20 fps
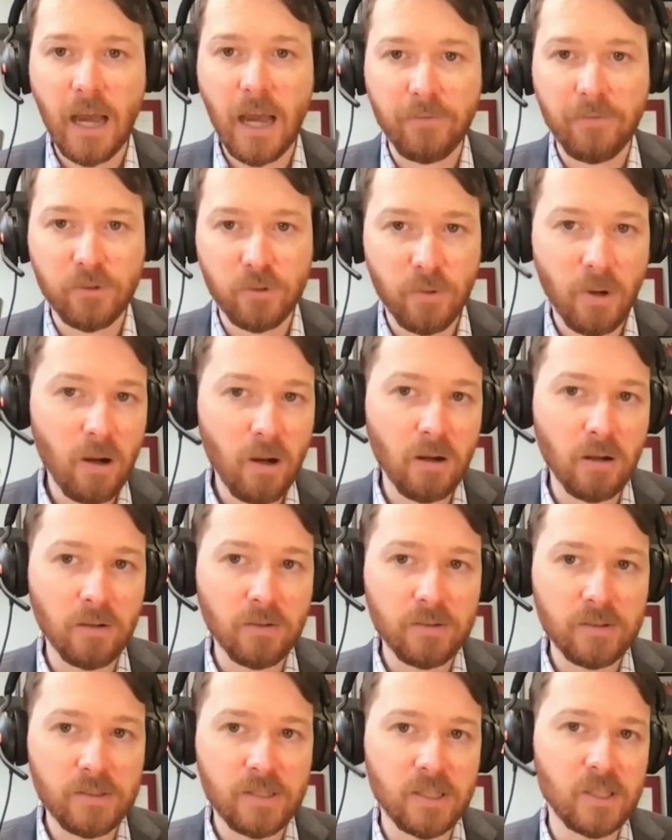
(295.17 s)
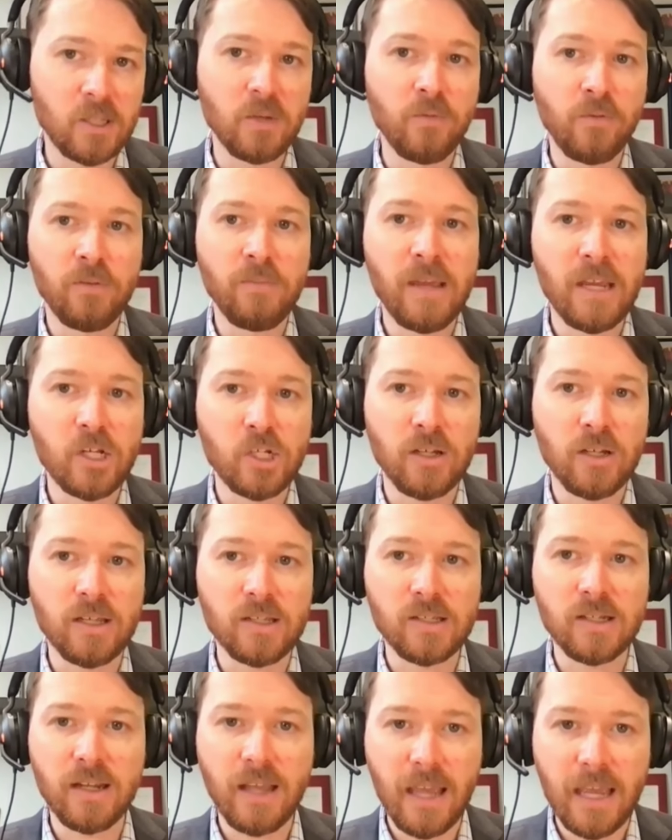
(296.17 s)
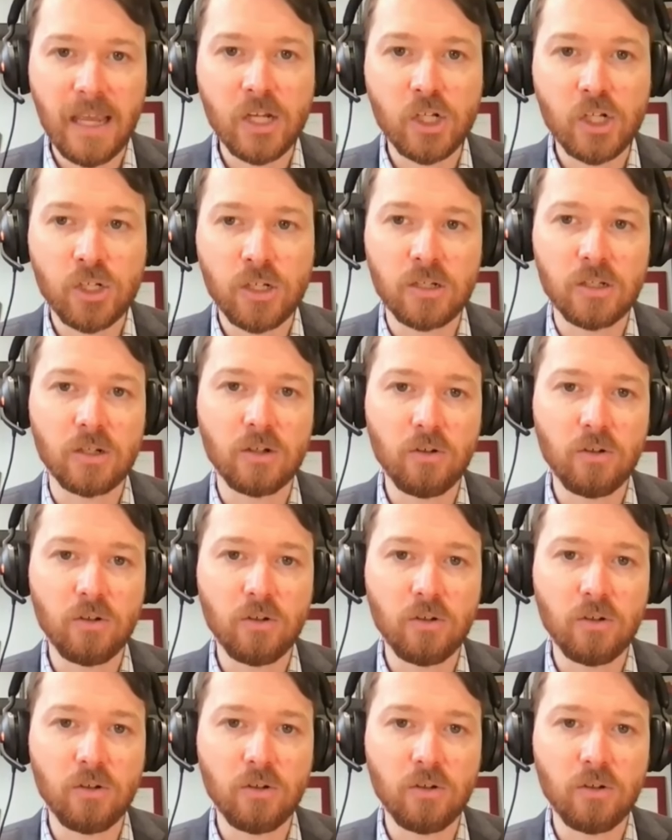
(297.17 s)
After all, disinformation is an ancient,